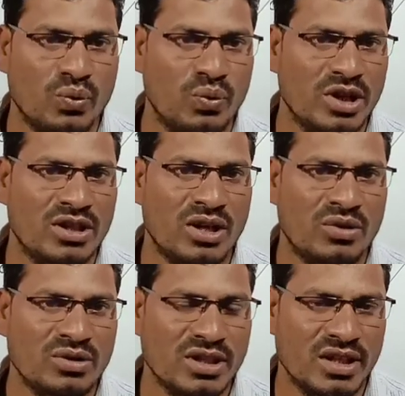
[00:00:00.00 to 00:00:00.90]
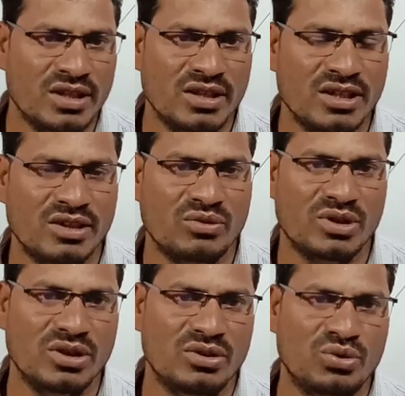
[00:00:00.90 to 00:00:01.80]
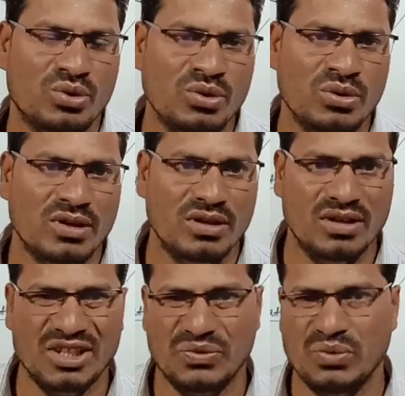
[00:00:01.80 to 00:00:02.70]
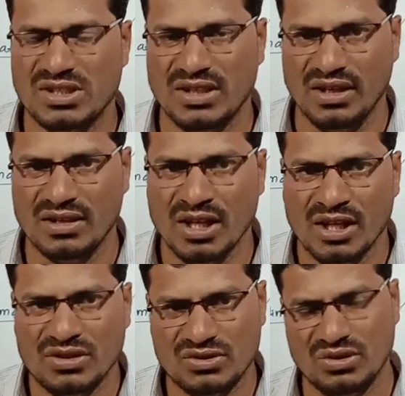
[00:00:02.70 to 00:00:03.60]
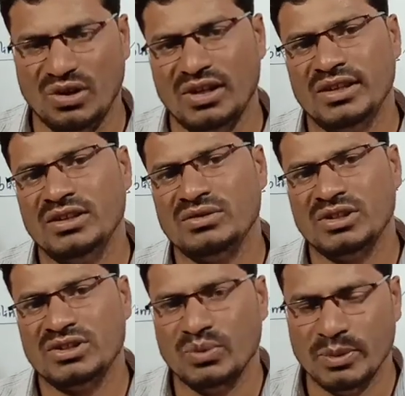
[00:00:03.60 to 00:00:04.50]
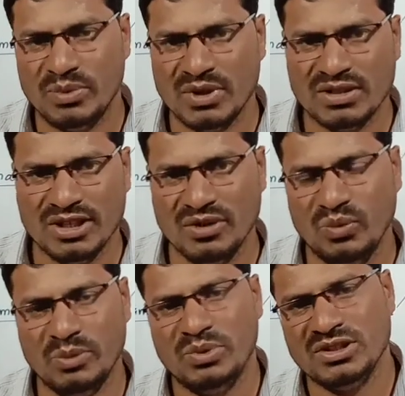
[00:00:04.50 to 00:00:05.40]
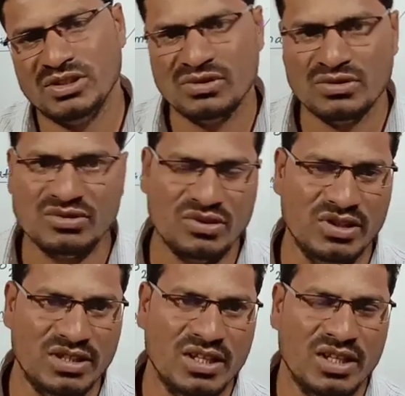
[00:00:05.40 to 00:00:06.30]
without getting converted into liquid state. Solid into its vapors and vapors into solid.